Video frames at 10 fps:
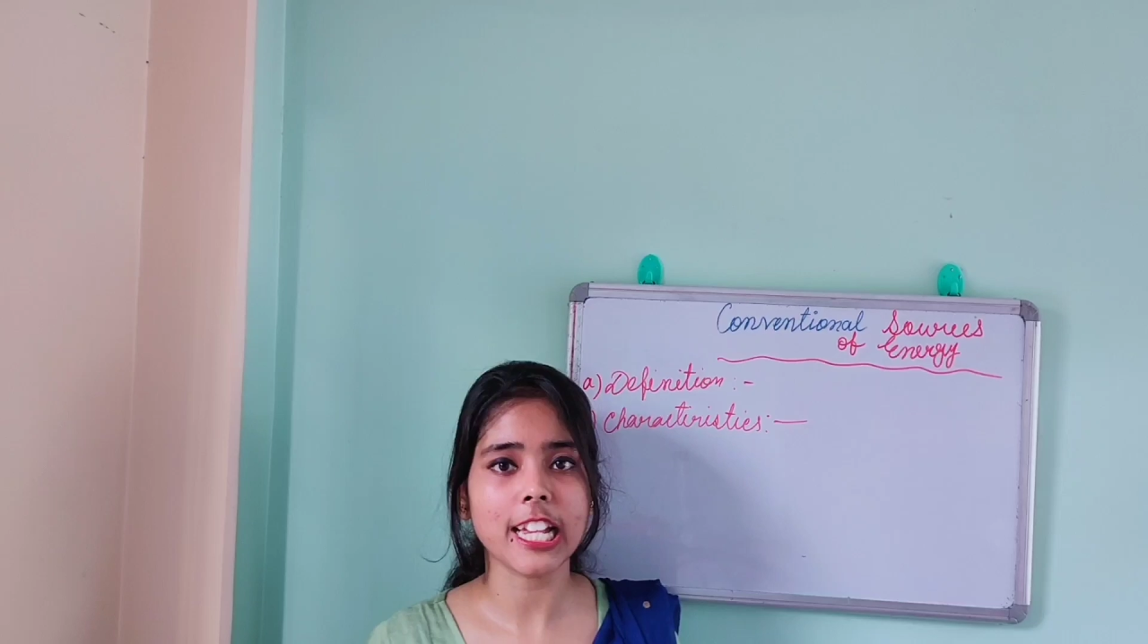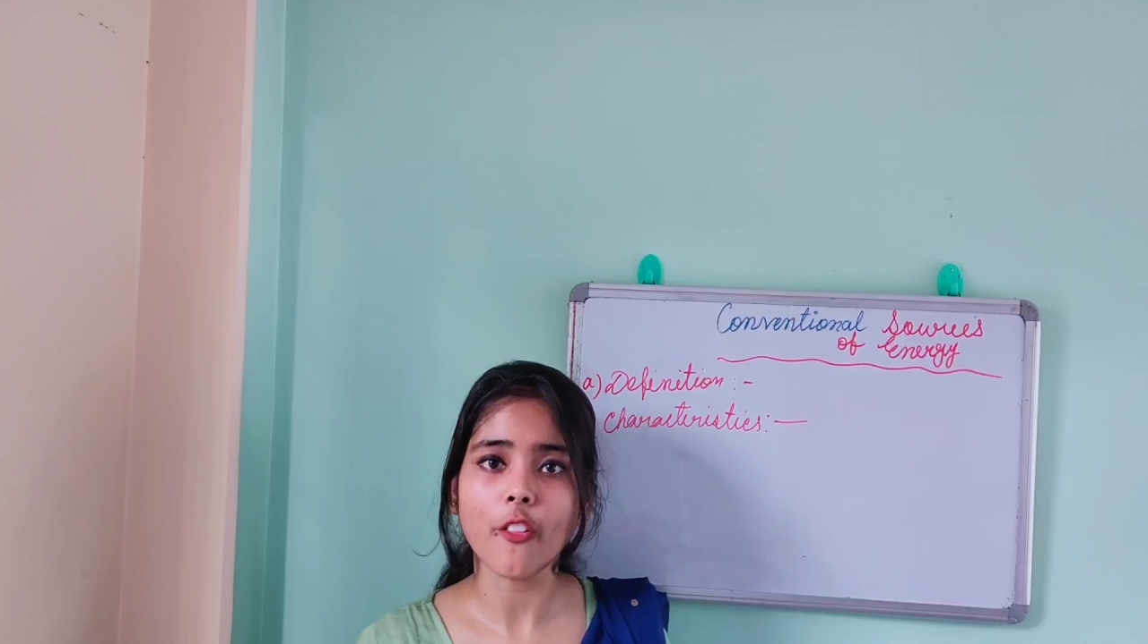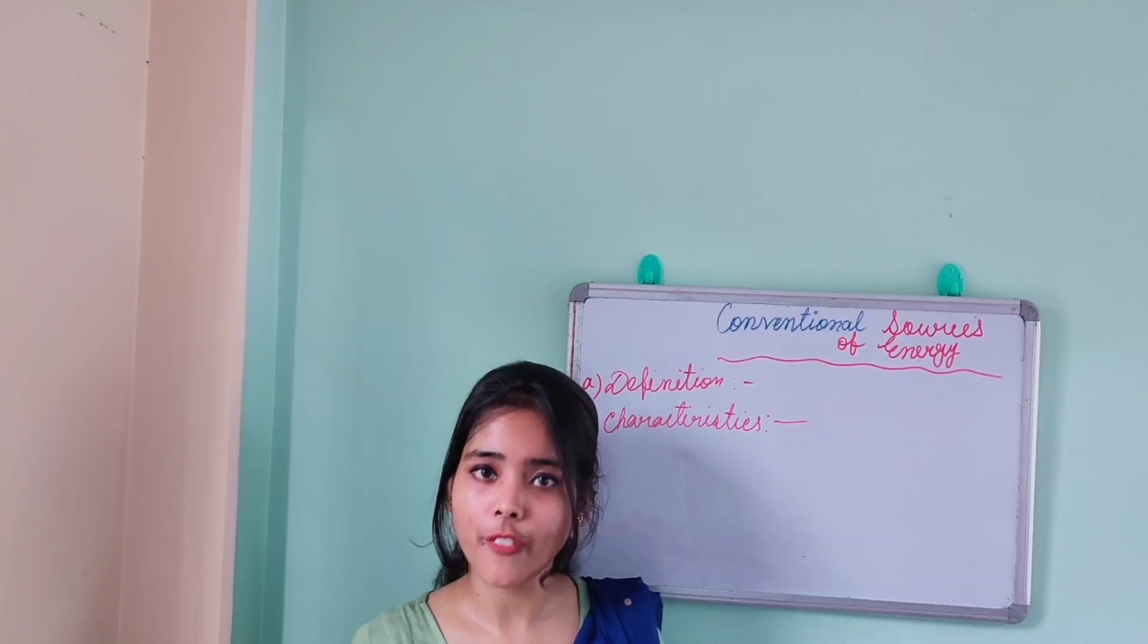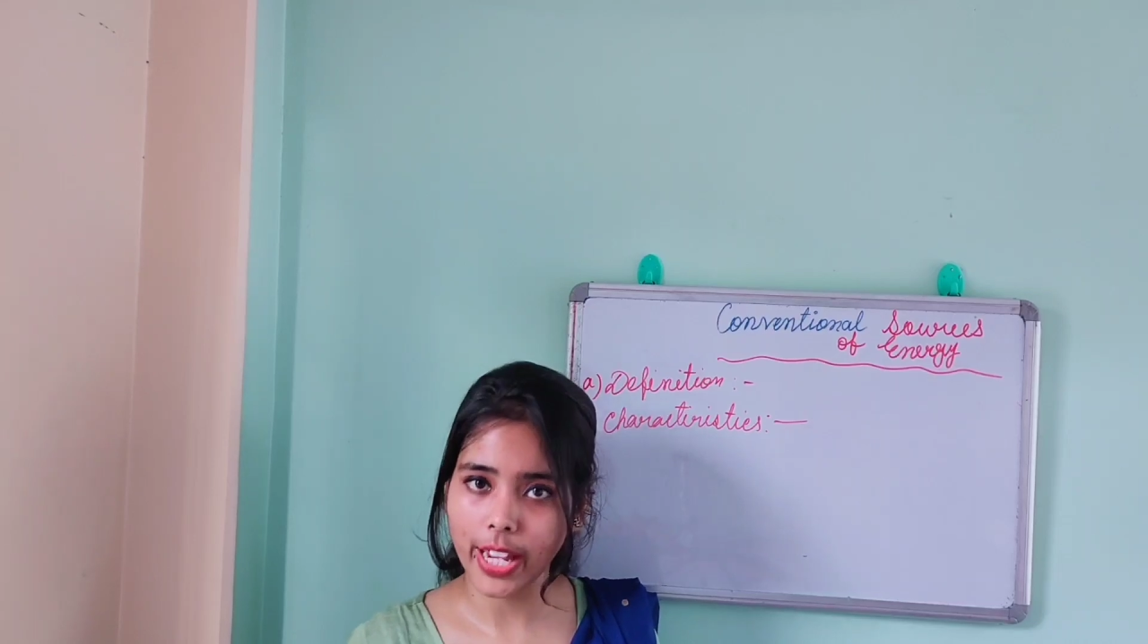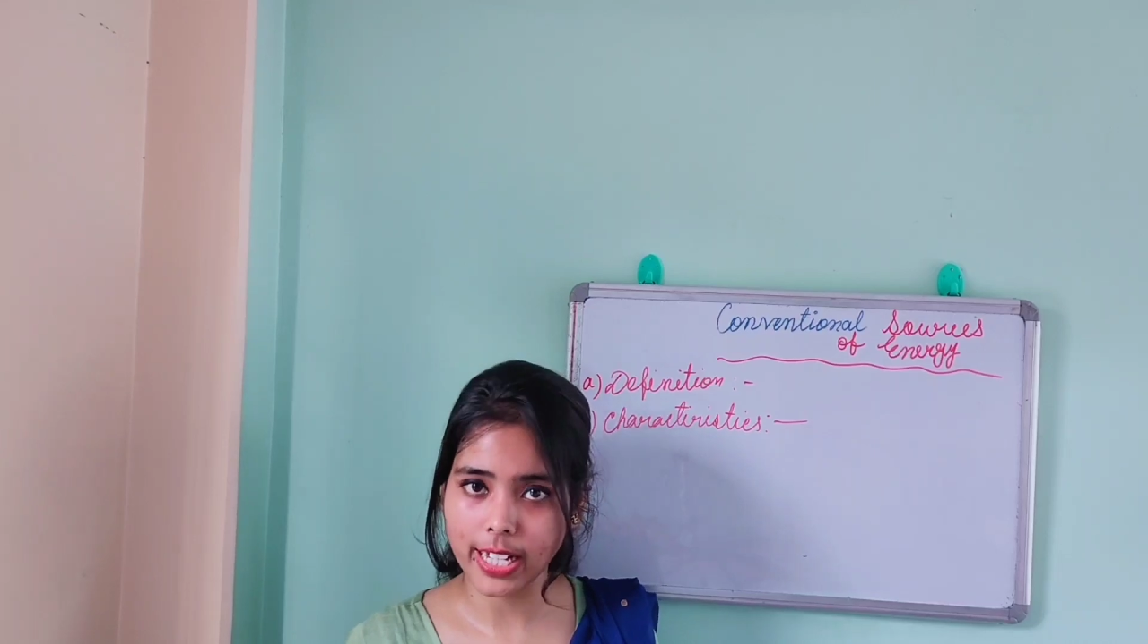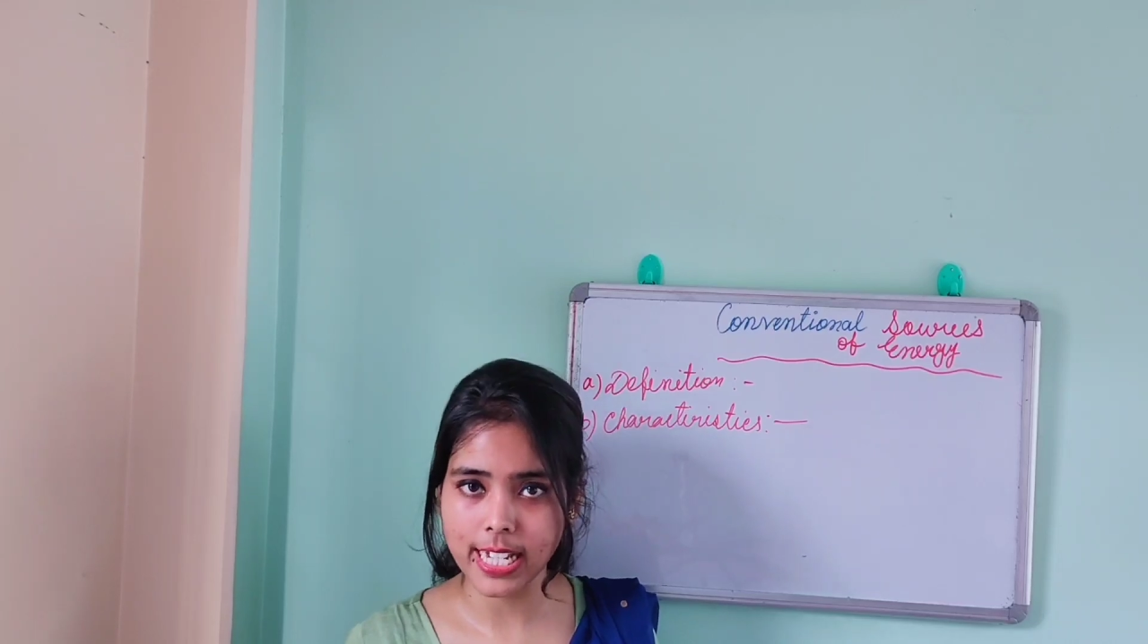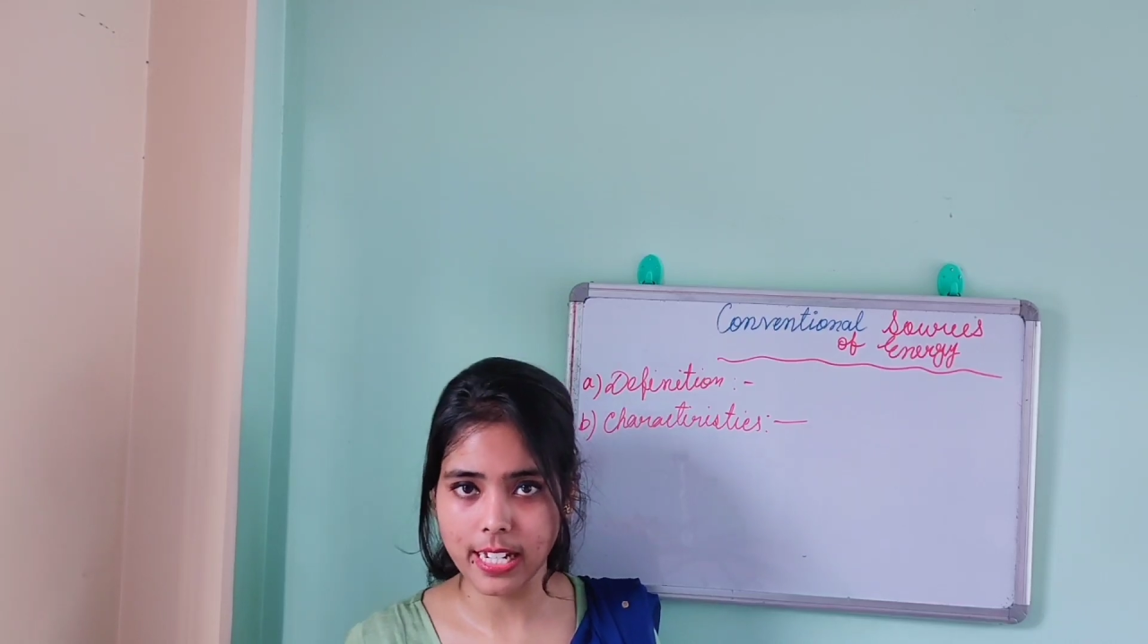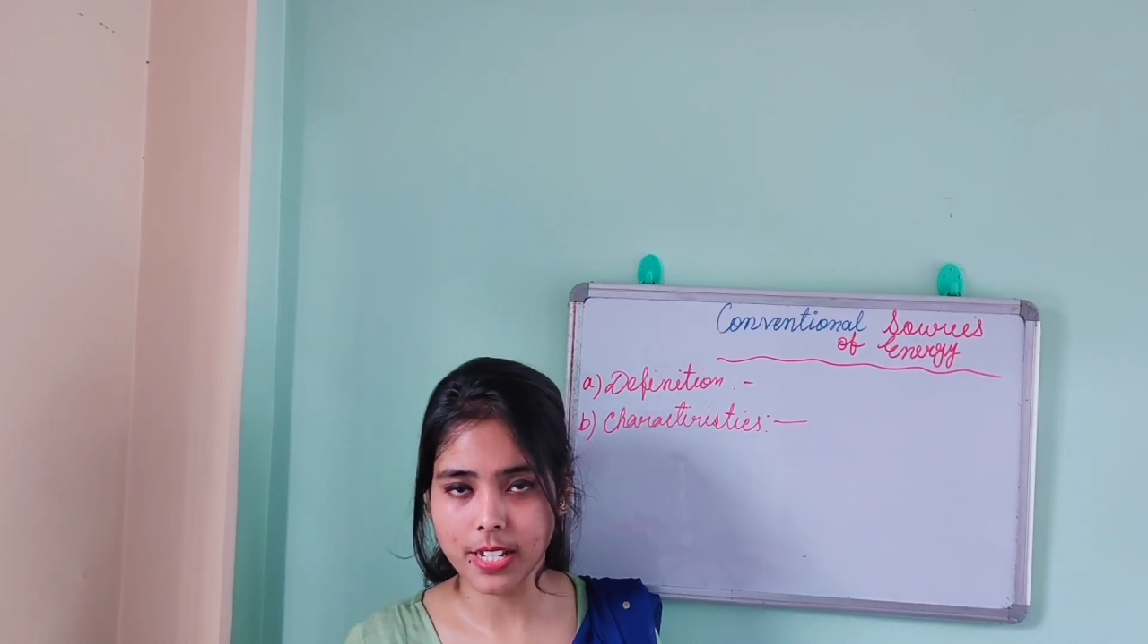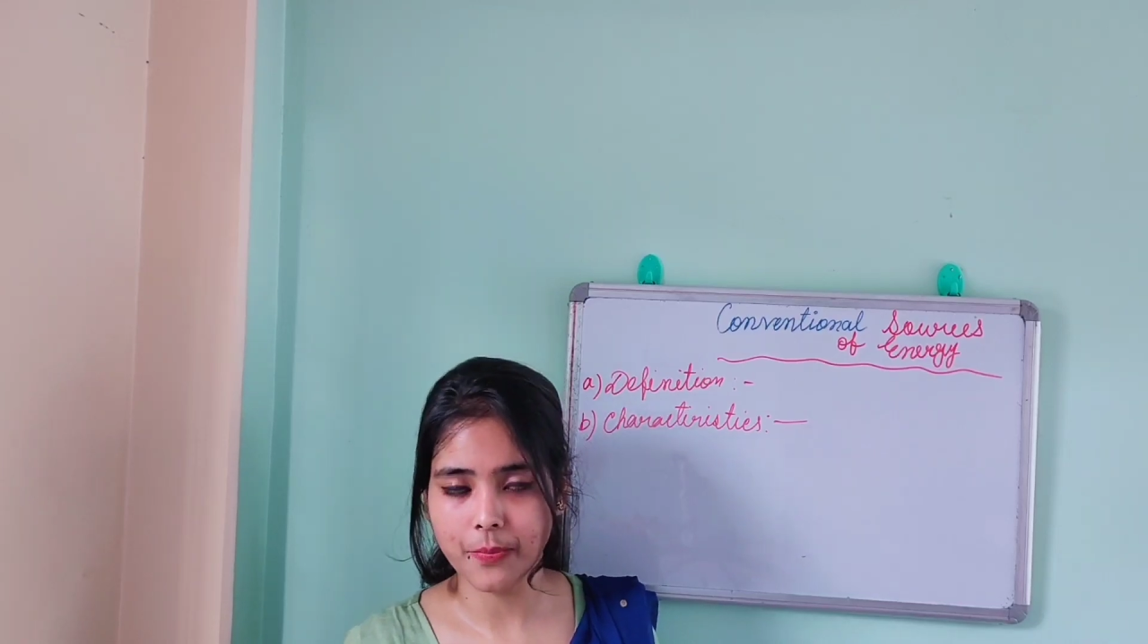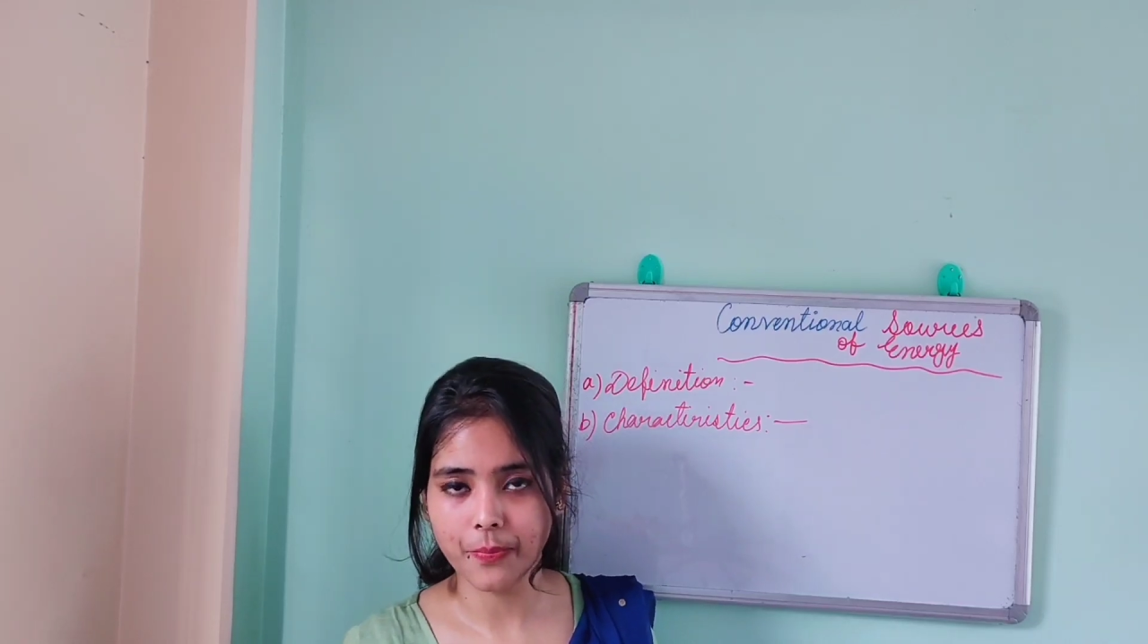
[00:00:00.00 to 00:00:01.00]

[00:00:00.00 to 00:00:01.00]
affected.